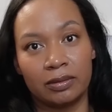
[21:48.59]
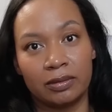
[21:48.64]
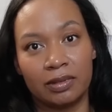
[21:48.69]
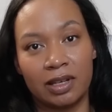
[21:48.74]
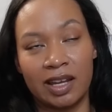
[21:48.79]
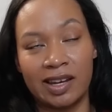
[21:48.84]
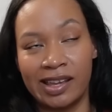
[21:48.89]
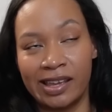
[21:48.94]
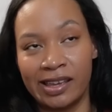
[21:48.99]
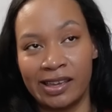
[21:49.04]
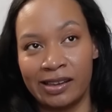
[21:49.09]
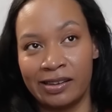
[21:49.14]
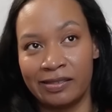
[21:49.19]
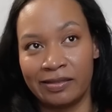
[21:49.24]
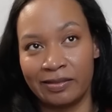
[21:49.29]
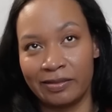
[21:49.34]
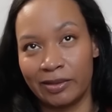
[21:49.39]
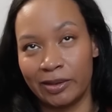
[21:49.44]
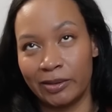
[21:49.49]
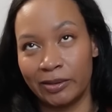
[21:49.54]
And then,
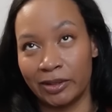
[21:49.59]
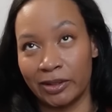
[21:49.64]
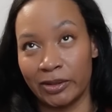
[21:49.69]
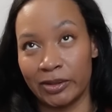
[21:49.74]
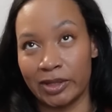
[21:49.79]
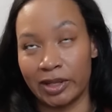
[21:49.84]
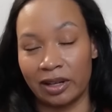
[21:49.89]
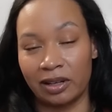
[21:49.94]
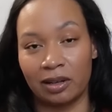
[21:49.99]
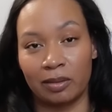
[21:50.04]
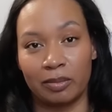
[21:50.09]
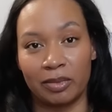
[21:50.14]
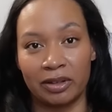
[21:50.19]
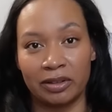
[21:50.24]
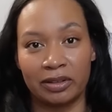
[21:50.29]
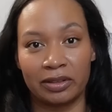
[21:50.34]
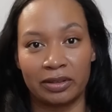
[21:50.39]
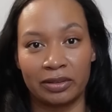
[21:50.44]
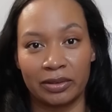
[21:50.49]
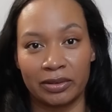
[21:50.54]
who knows, like a
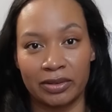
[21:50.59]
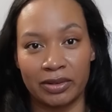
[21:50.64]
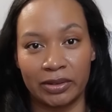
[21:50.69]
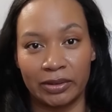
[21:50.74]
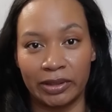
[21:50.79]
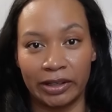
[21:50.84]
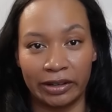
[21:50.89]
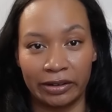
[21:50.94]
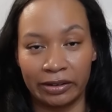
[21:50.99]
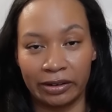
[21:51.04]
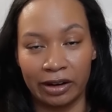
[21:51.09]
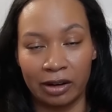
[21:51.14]
month or so later,